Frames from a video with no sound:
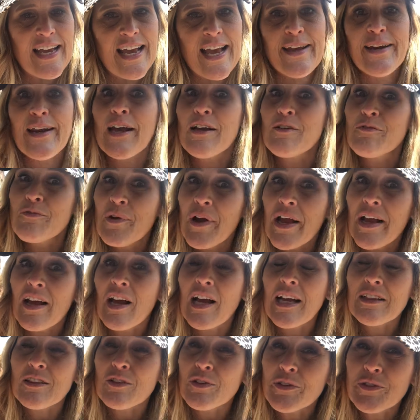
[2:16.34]
And I, read,
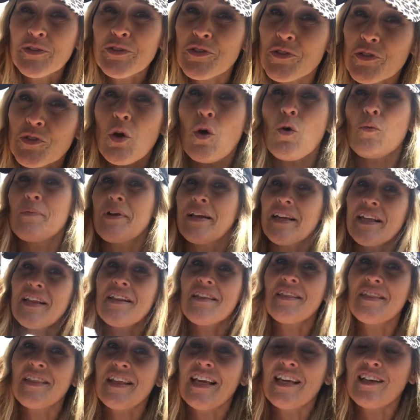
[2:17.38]
I learned so many
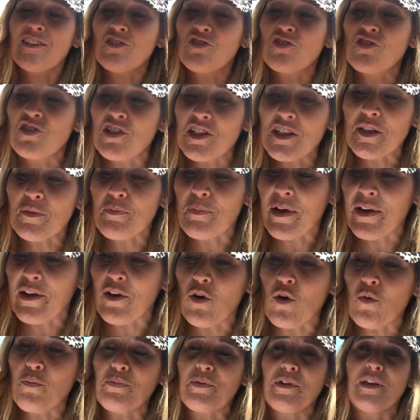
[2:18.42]
things just by
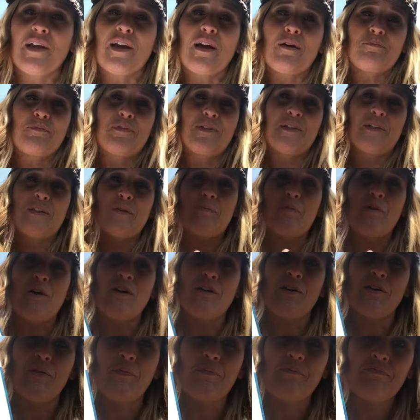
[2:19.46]
opening up this book.